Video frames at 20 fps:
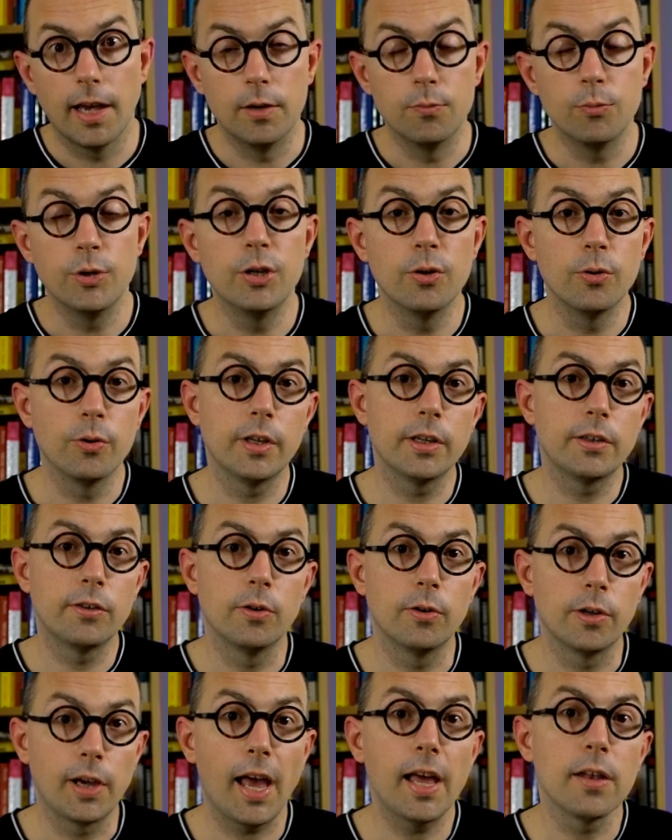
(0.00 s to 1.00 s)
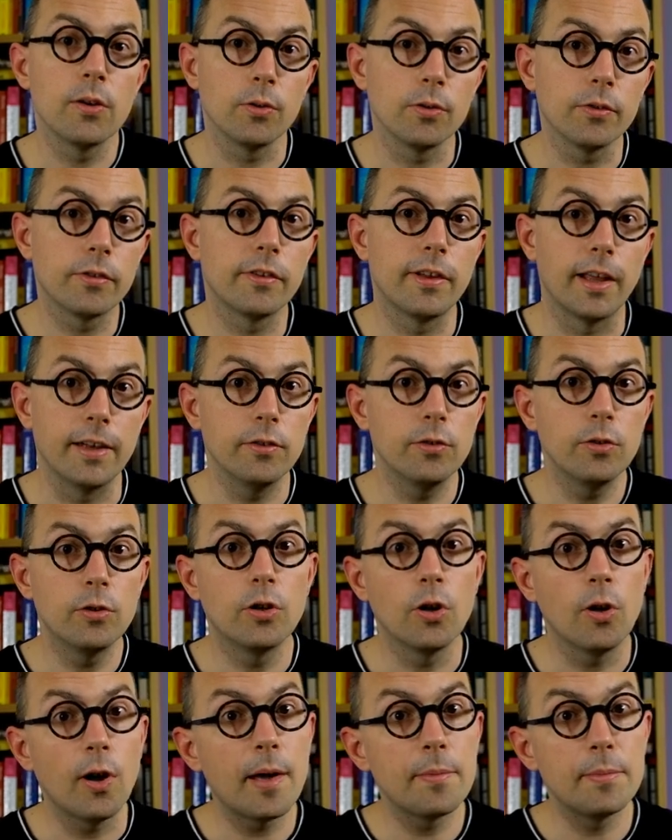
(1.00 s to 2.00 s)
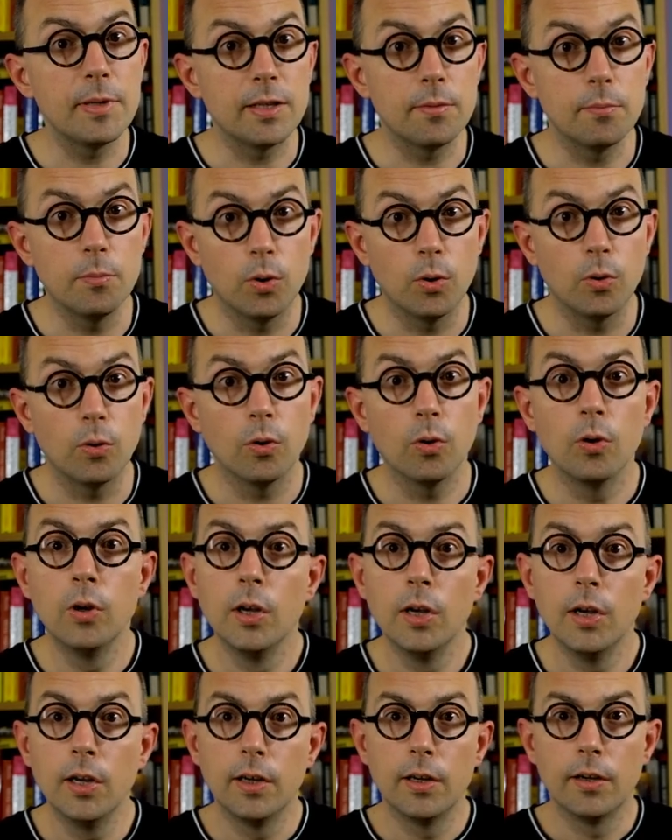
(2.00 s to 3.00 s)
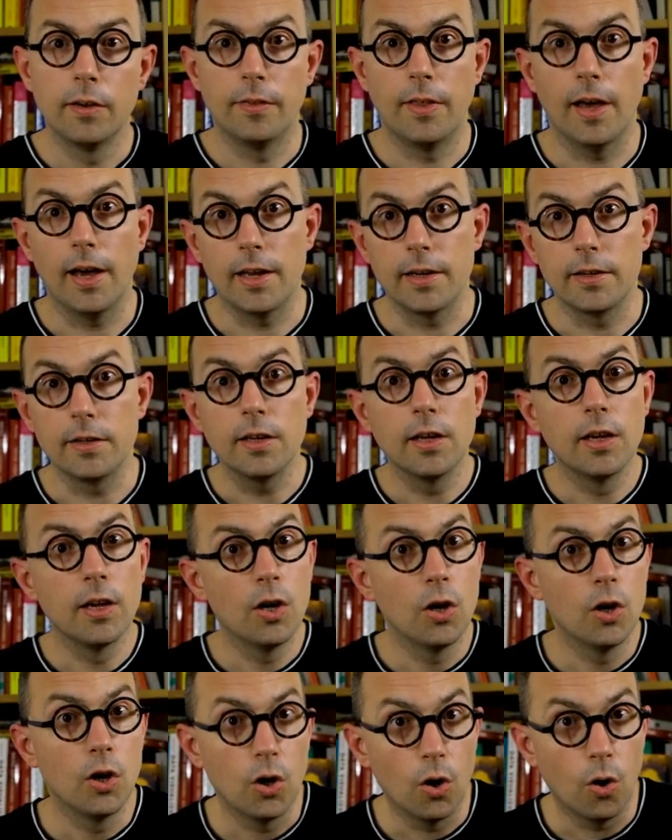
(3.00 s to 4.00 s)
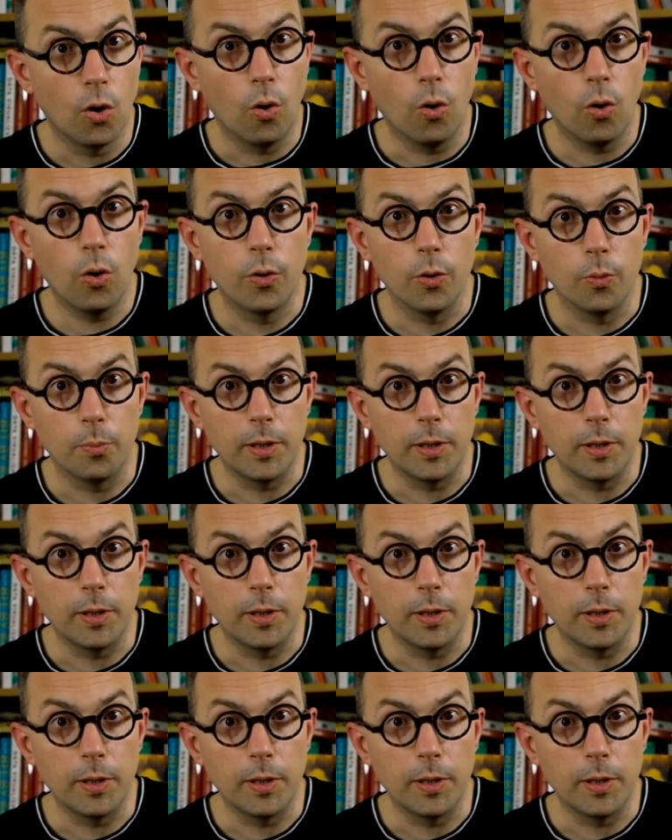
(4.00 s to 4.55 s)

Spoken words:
and we know that young adults tend to cohabit more than older